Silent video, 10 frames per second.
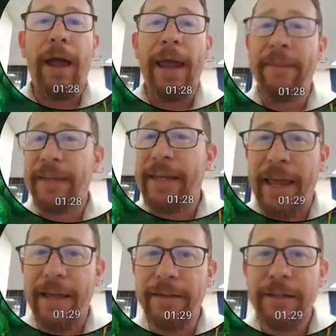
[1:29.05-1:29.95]
in the
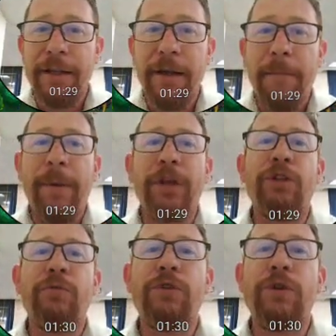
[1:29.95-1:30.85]
end, but
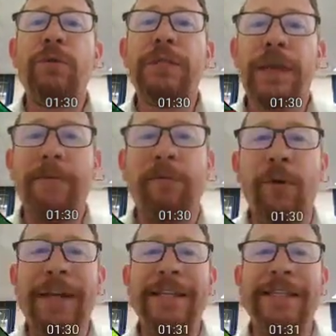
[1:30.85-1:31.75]
you use him for his